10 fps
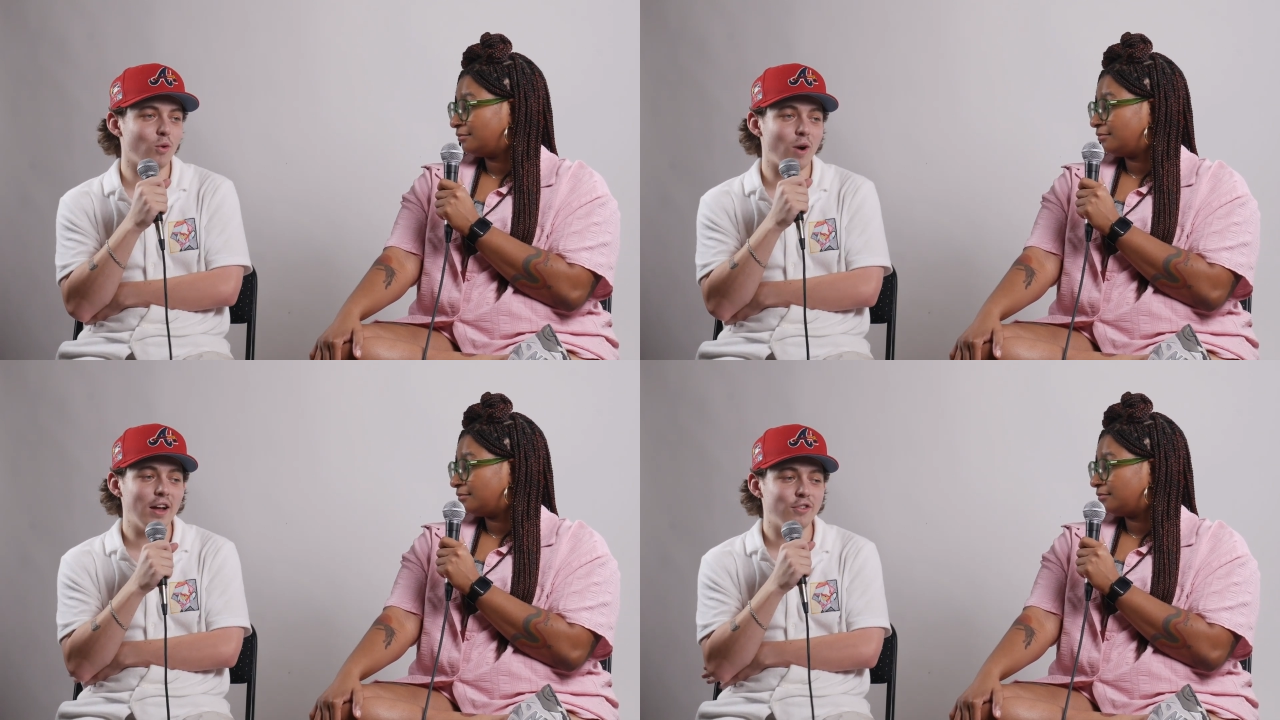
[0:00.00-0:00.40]

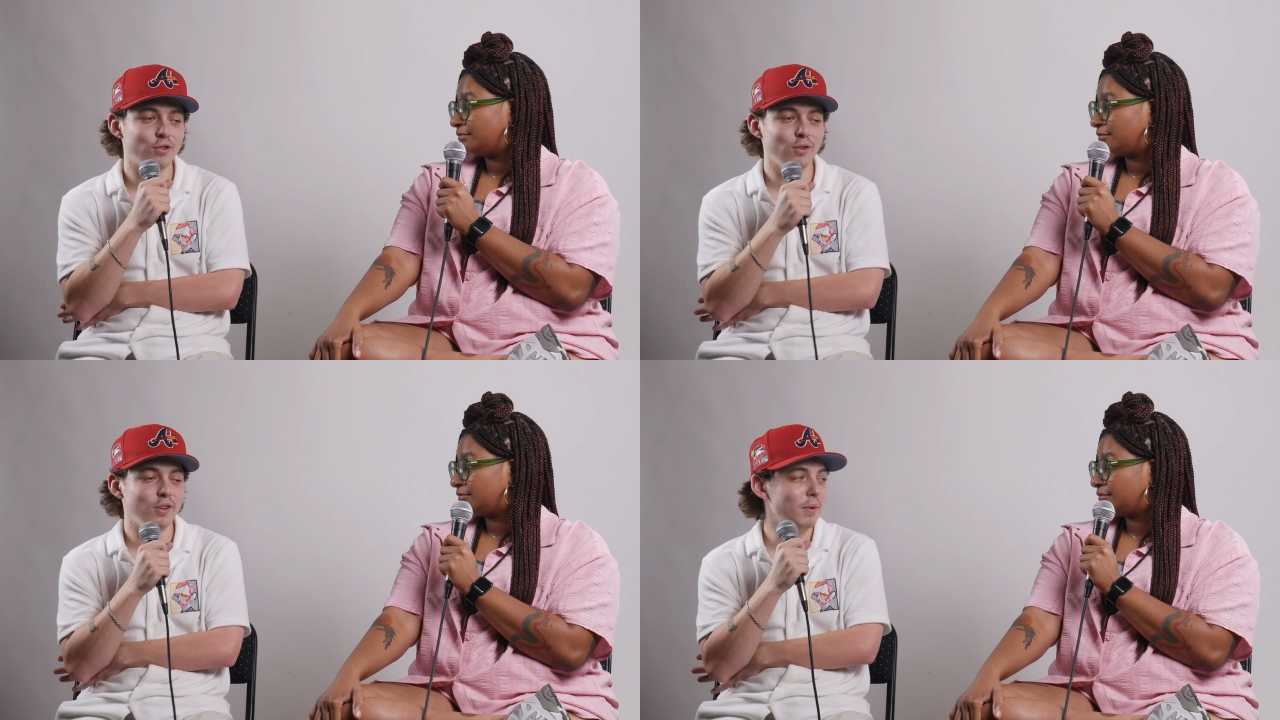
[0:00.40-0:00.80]
Speaker 1: who I
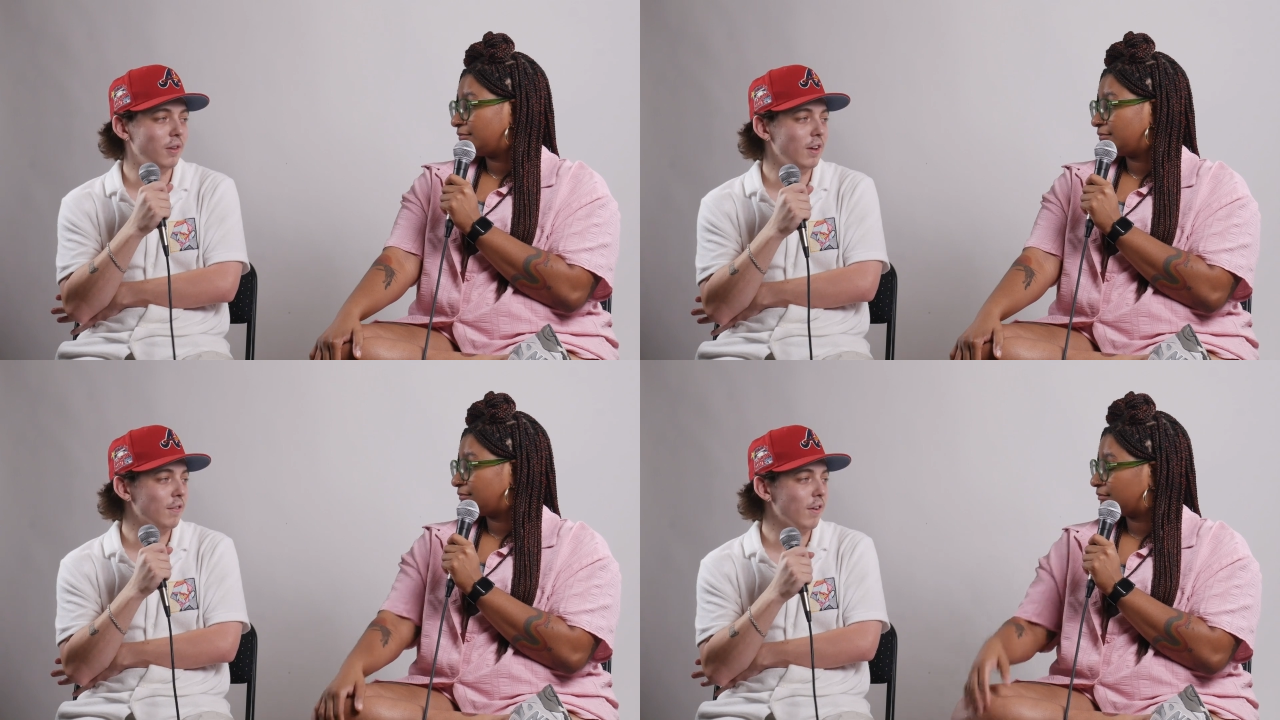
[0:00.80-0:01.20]
truly
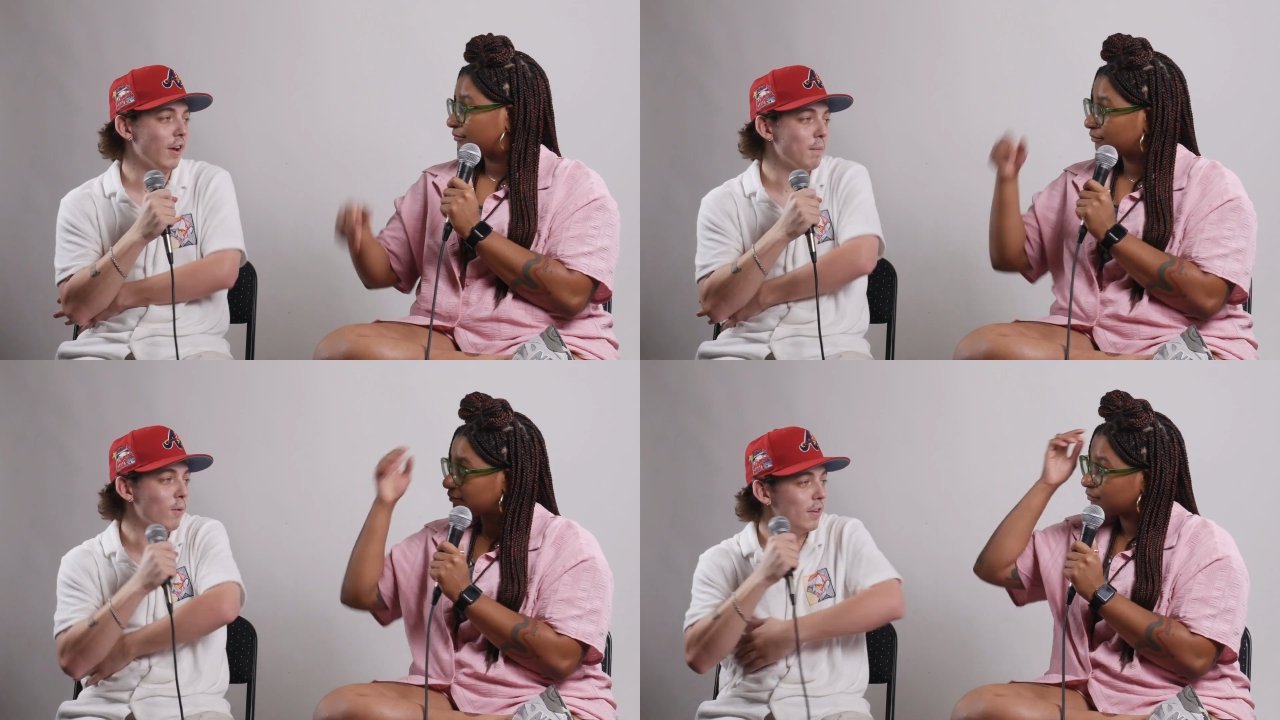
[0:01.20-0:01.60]
believe are
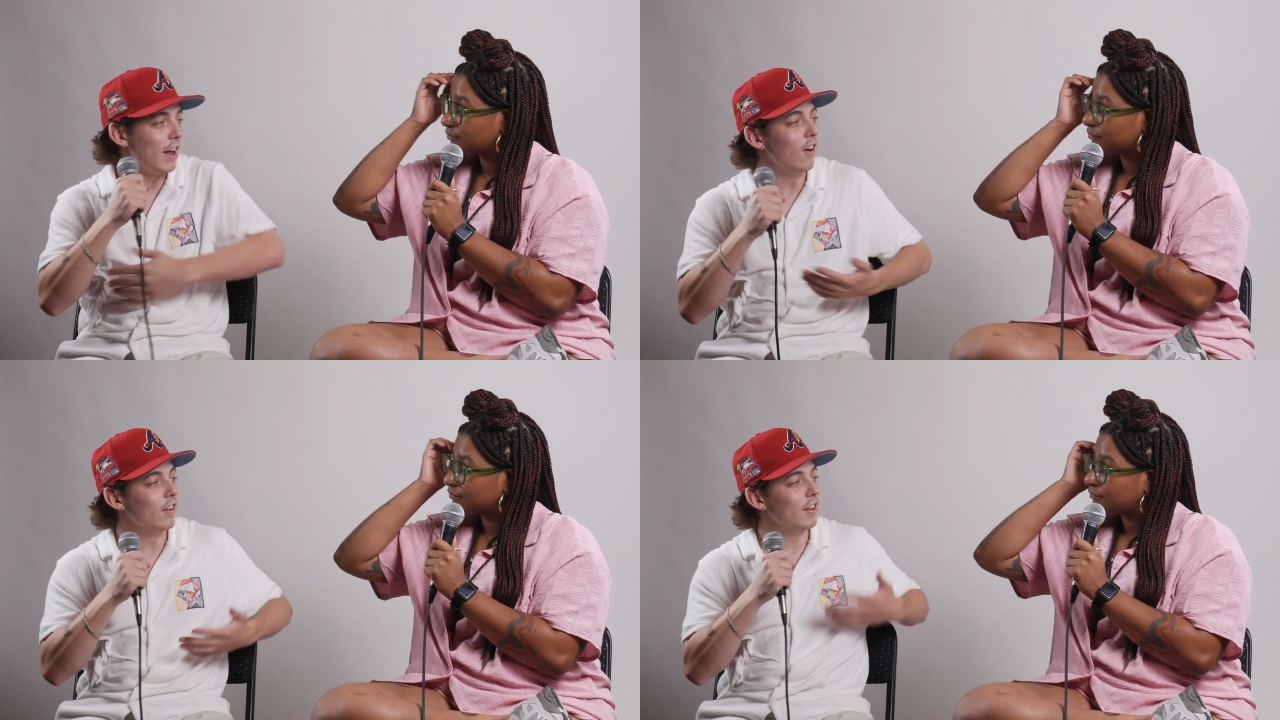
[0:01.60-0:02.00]
like more
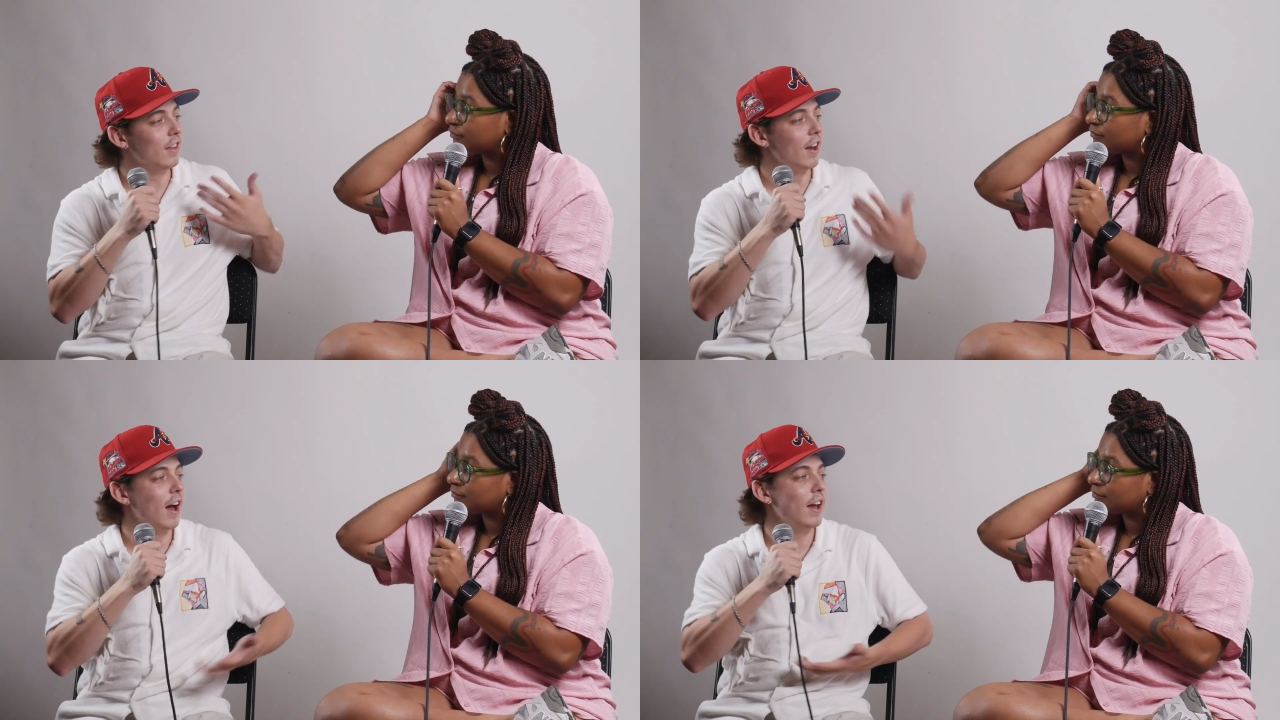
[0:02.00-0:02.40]
talented
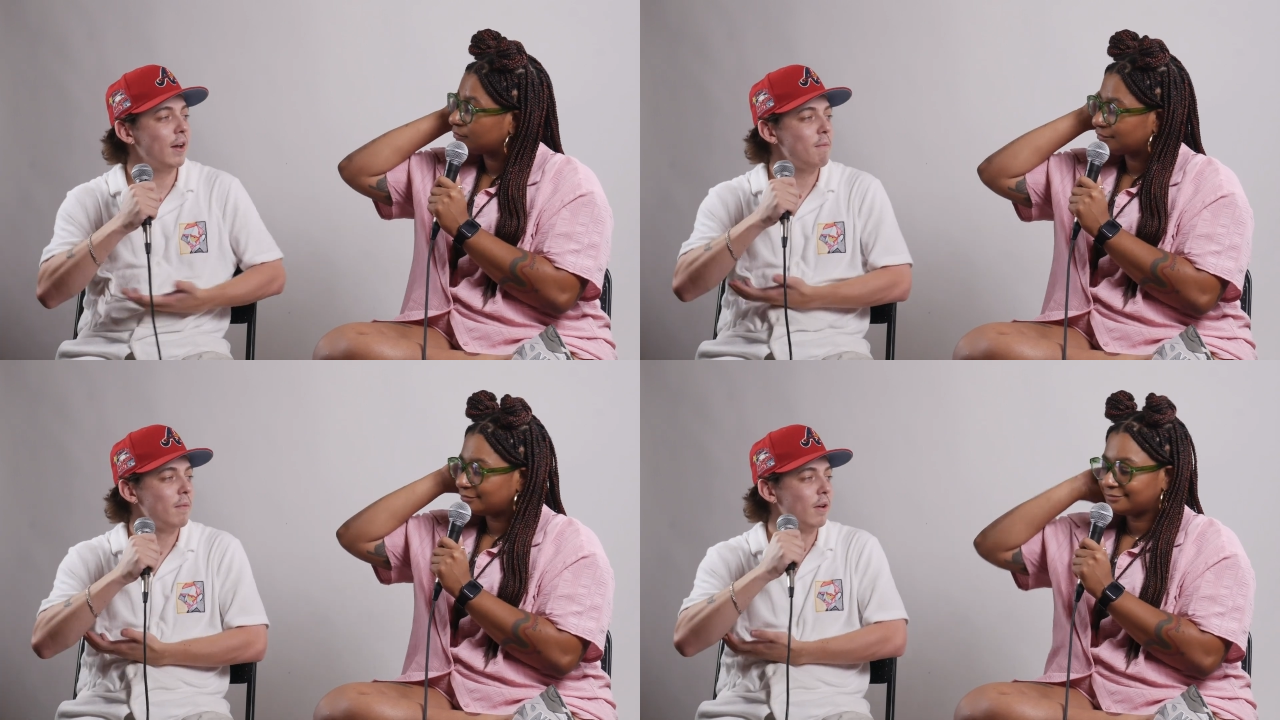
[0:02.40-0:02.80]
than I
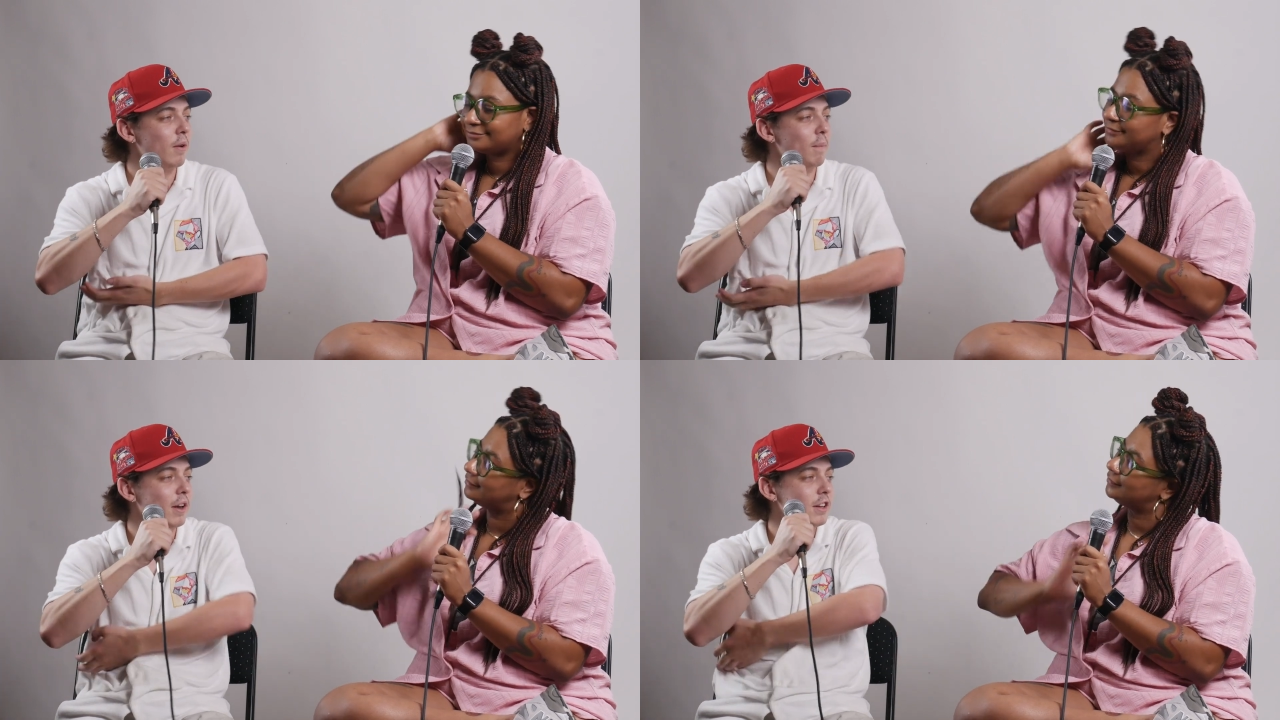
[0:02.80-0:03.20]
am.
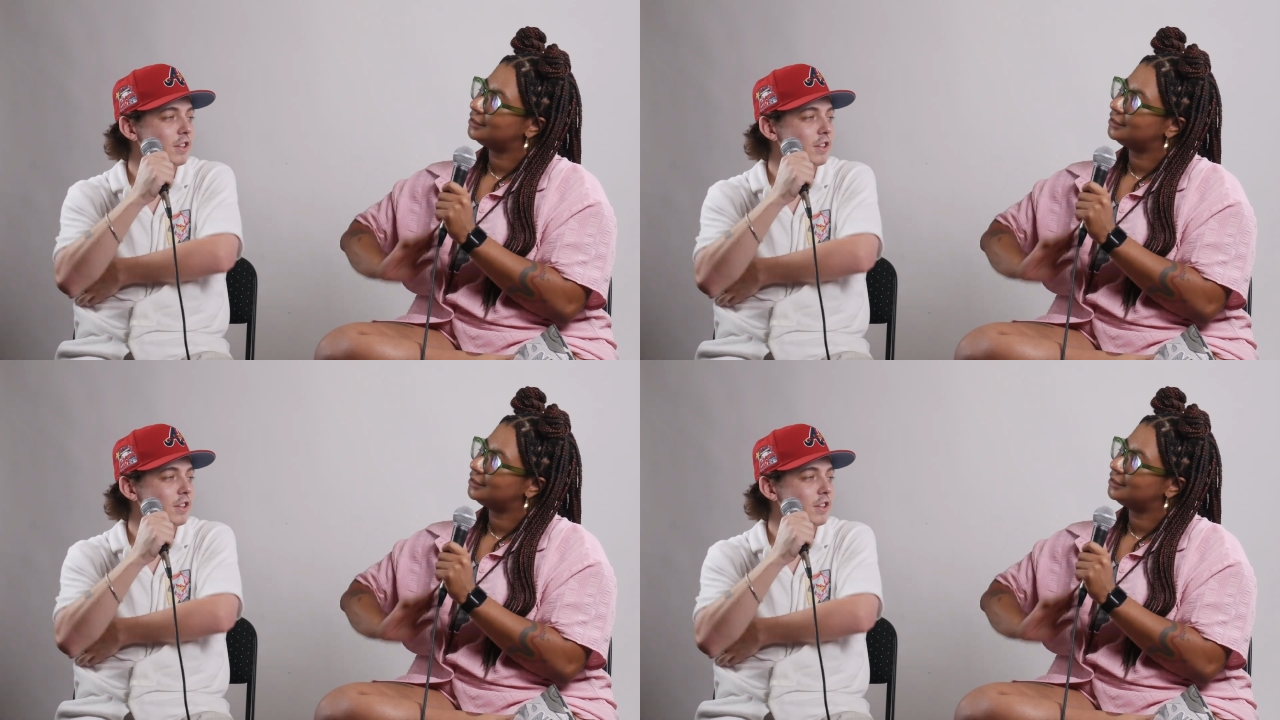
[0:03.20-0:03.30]
But it's